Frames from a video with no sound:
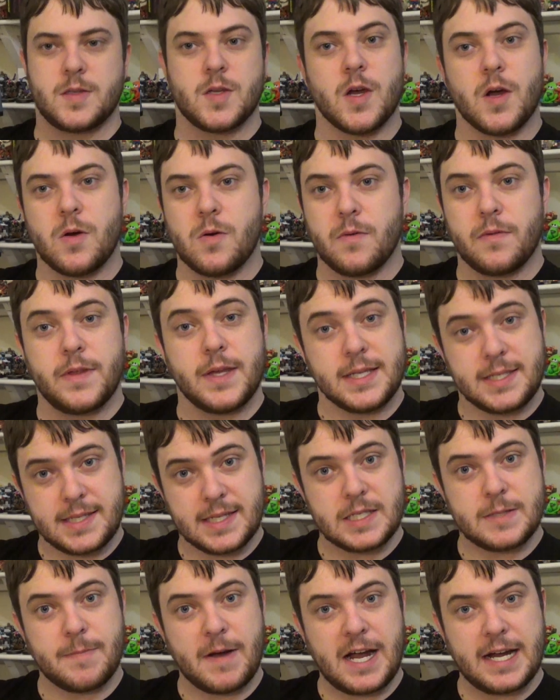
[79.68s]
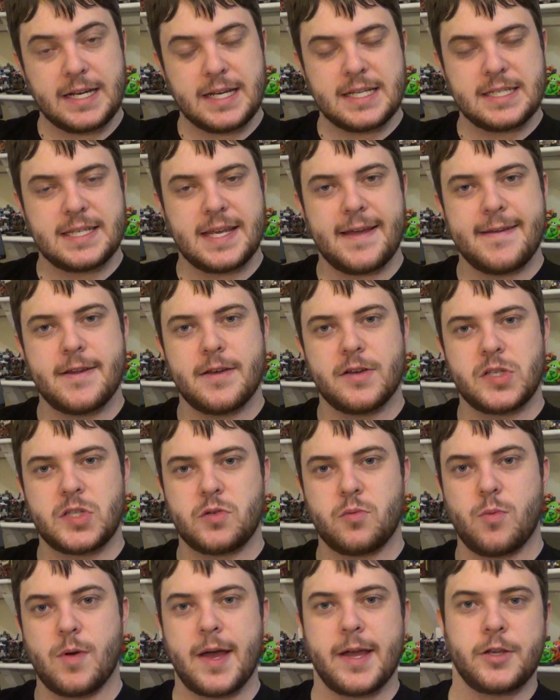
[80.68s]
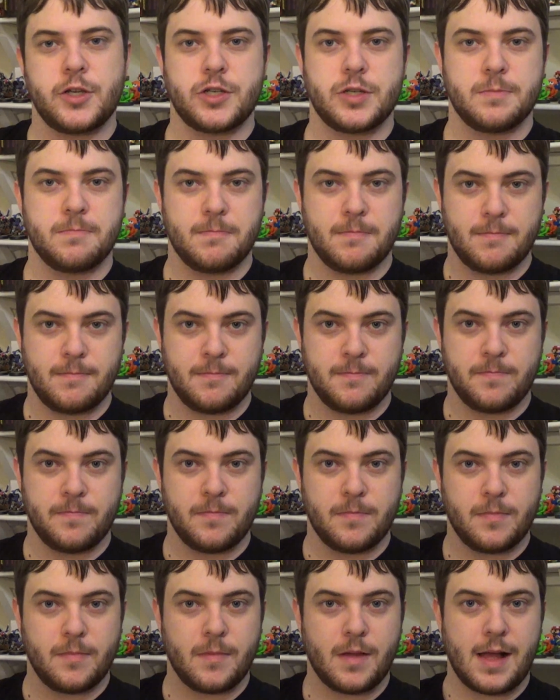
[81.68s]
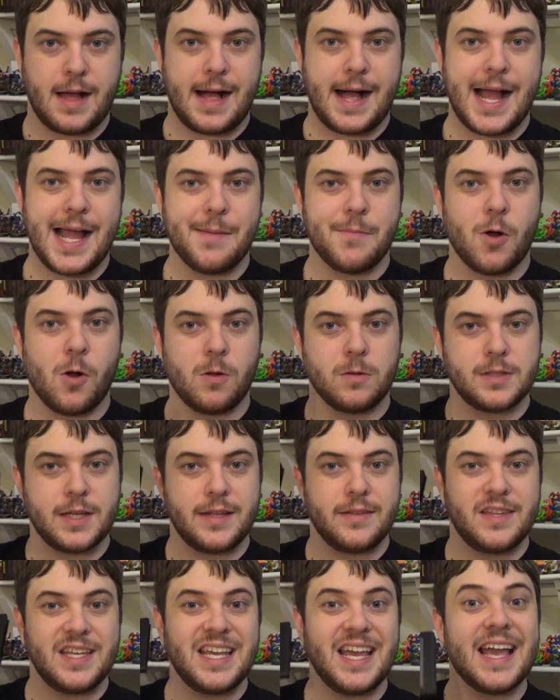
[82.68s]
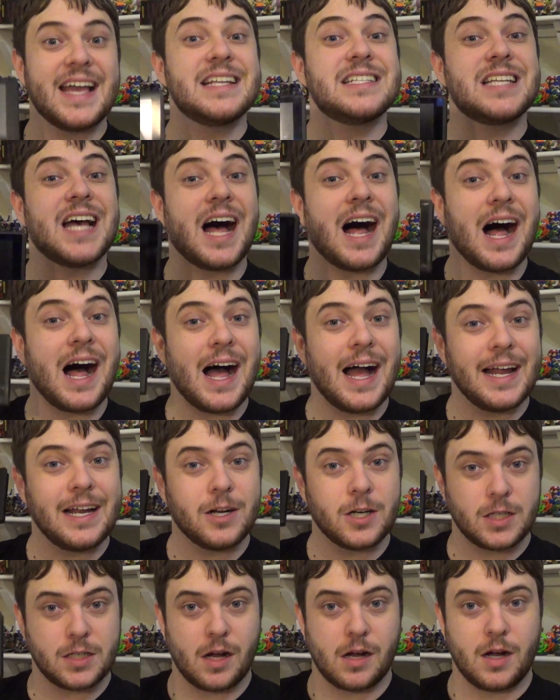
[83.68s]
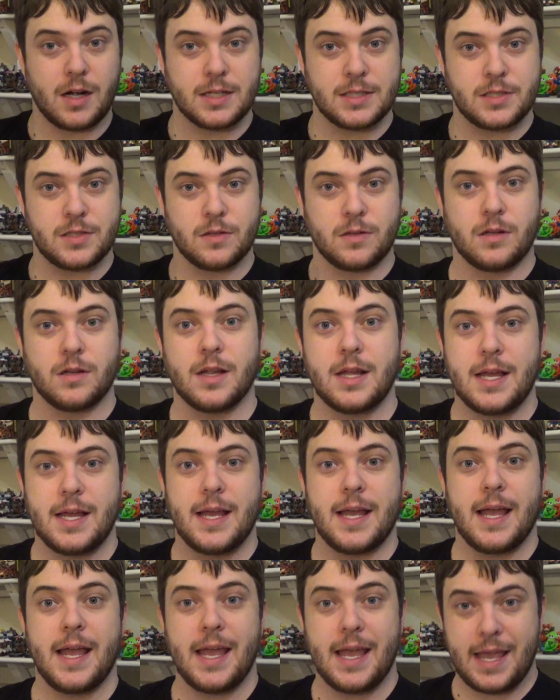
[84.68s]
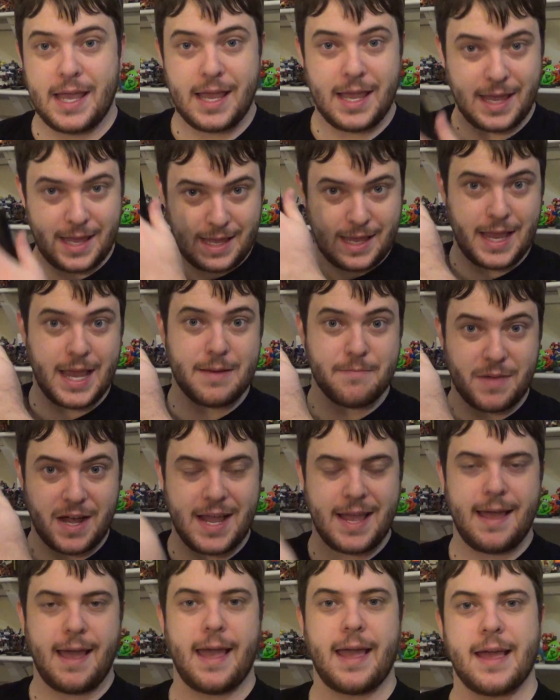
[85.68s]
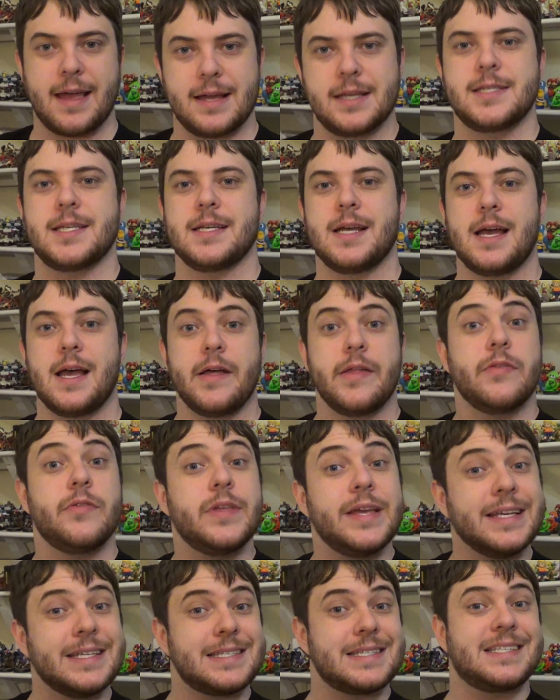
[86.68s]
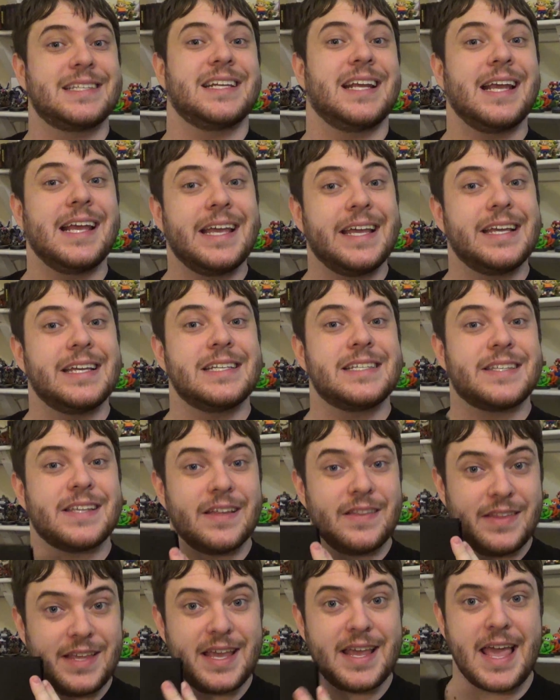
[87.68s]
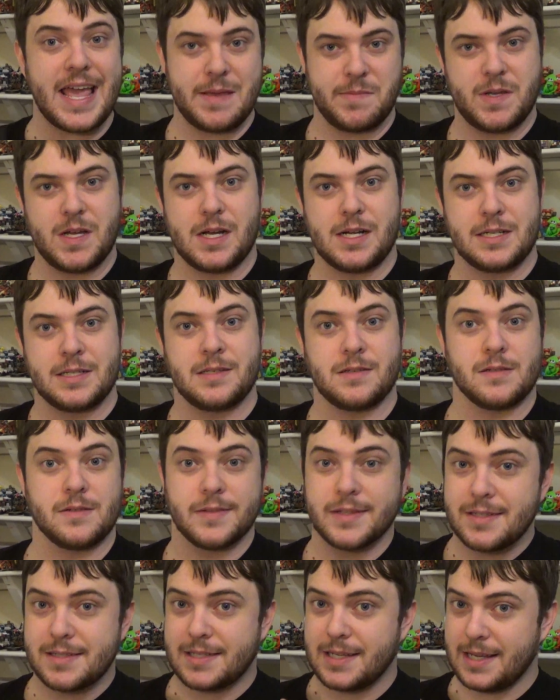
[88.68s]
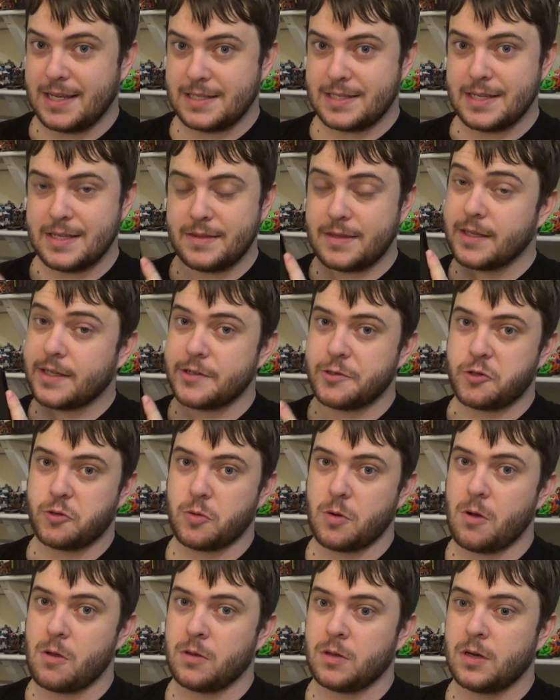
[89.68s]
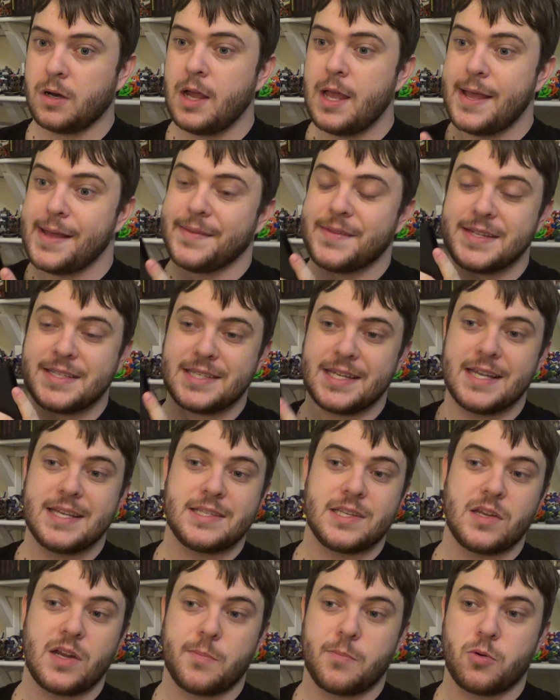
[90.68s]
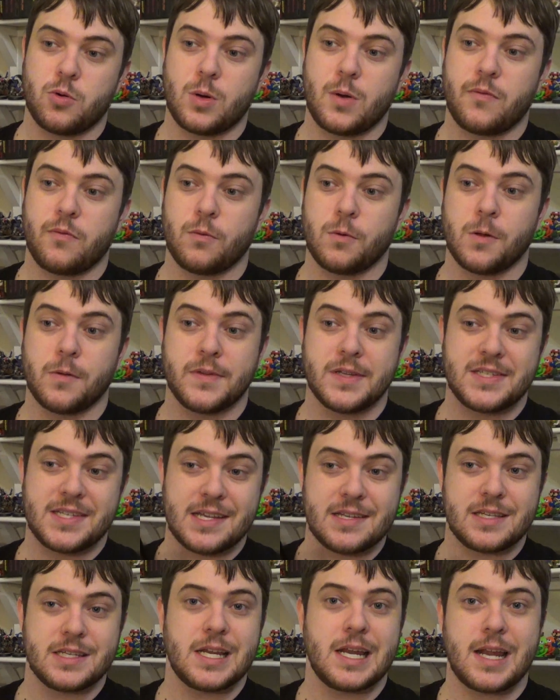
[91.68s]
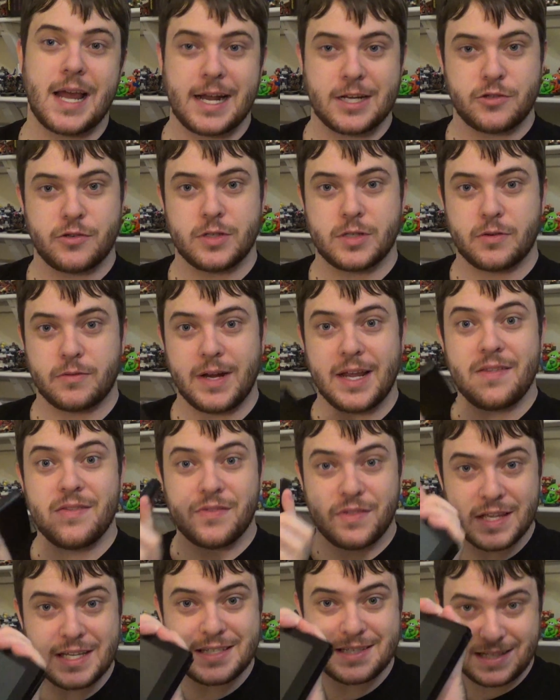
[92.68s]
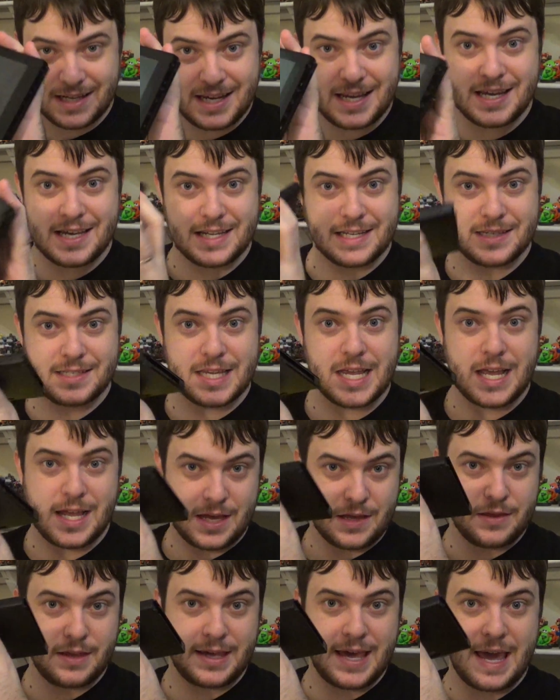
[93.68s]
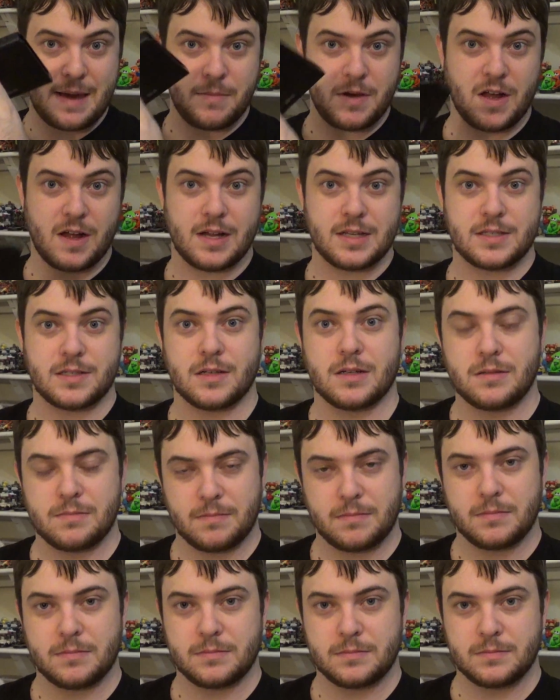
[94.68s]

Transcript: So, this is my Nintendo Switch. I am holding the entire console in my hand. This is the game console. This isn't the controller, this isn't a peripheral, this isn't an extra screen, this is the game console.